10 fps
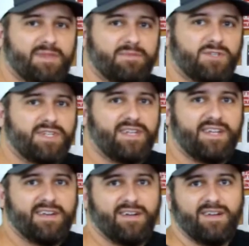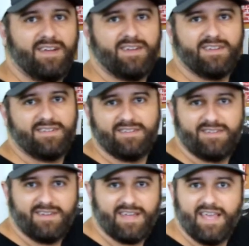of the machine here.
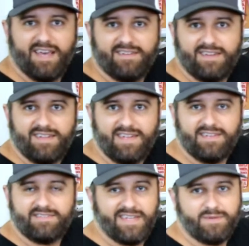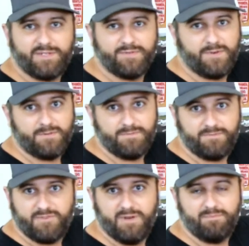Again, indistinguishable
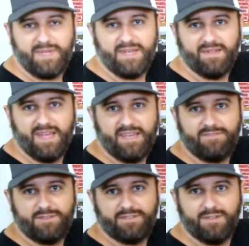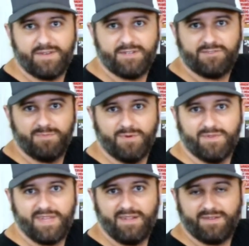from PLA. If you just look at a
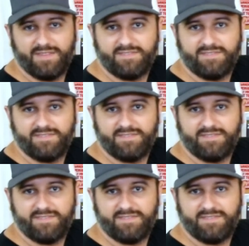spool, they look the